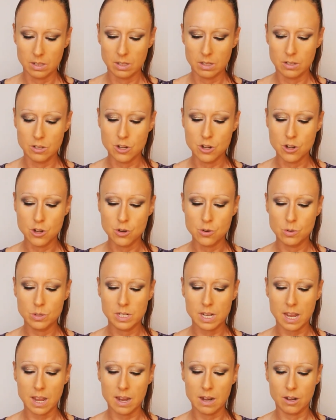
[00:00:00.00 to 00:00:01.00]

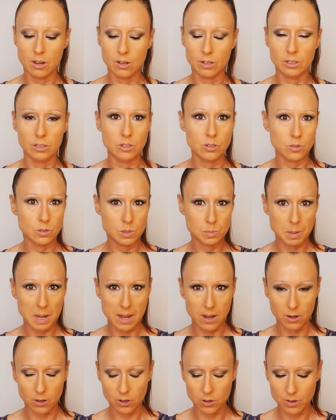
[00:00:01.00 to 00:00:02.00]
Nude Air Loose
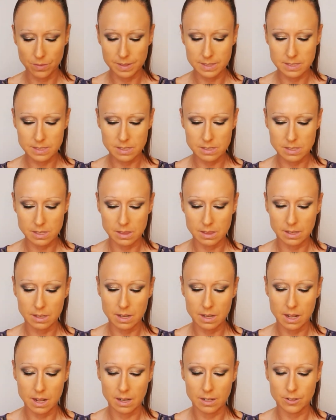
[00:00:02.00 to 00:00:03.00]
Powder, and this is in the
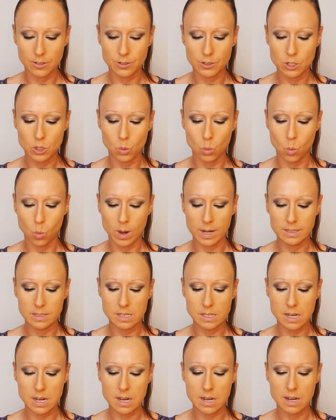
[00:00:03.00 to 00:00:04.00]
color
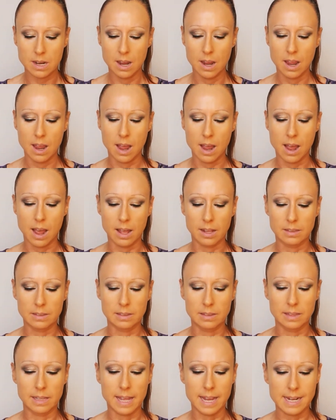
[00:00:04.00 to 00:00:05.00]
20
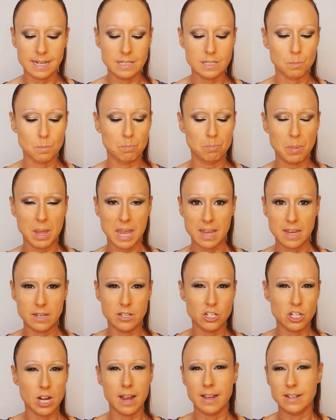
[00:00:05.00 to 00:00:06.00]
light
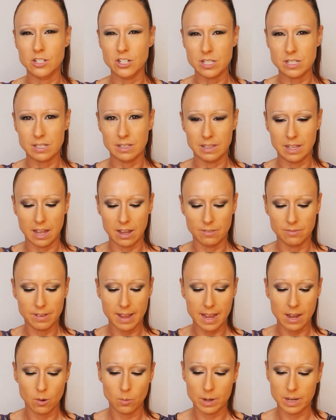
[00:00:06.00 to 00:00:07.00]
beige. I just love
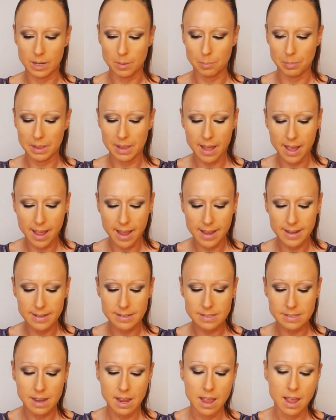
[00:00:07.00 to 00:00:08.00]
how it
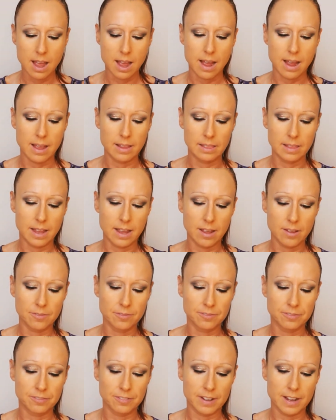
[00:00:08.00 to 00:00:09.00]
applies. I
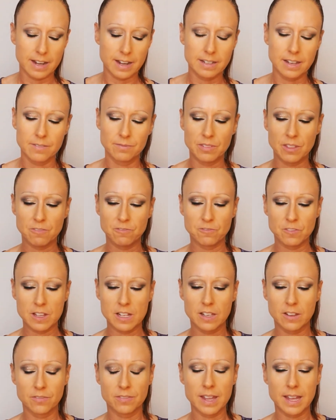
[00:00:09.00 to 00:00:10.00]
love the
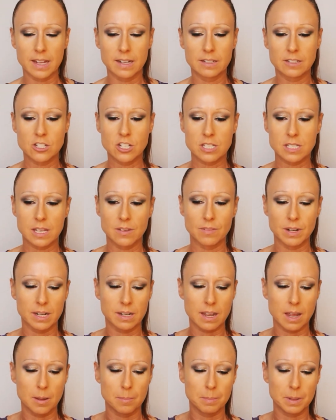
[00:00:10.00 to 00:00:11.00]
feel of it. Just give it a
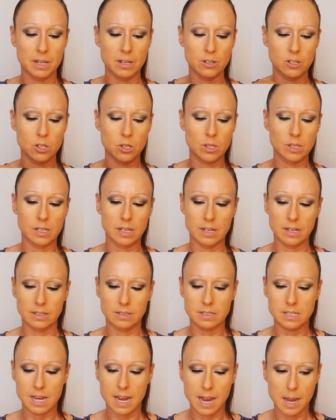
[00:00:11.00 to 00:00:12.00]
couple of good little
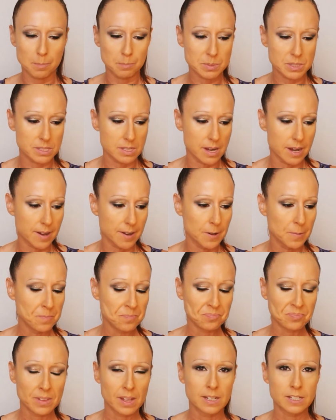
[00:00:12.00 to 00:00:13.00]
taps there.
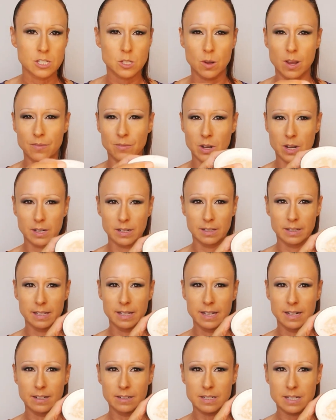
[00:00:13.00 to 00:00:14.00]
So I've got a
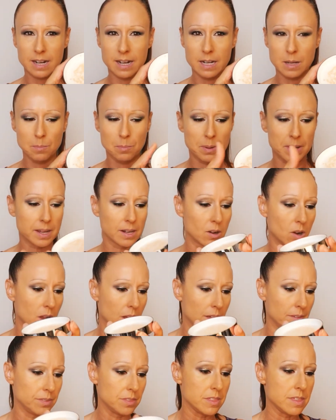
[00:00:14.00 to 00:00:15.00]
little tiny bit
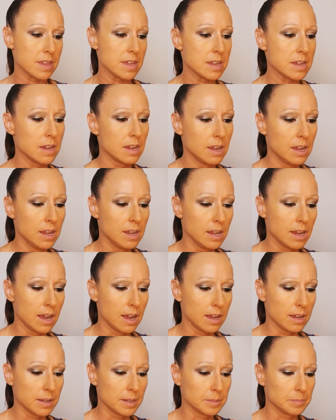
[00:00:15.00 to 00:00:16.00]
on the
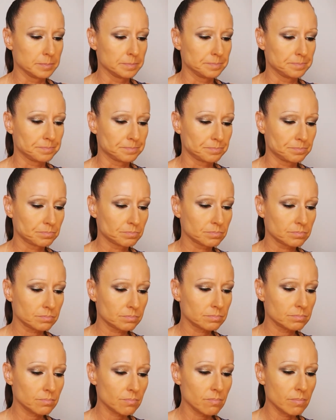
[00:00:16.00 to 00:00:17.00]
on
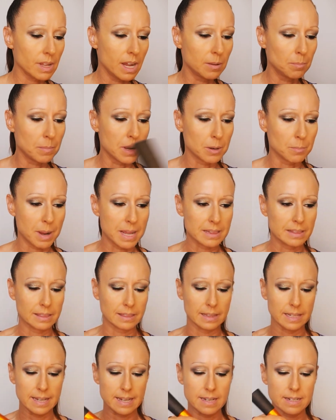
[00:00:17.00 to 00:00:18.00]
my
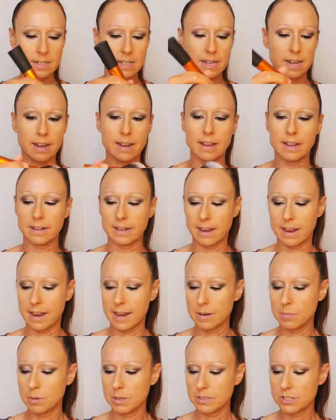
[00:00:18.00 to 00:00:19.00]
lid, and
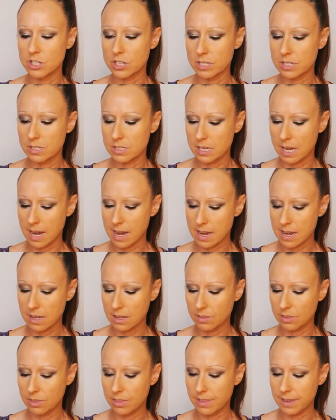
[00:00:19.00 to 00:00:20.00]
I will just
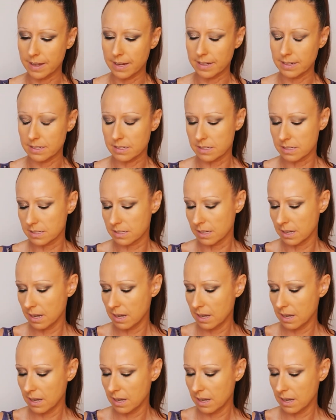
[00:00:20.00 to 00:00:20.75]
take this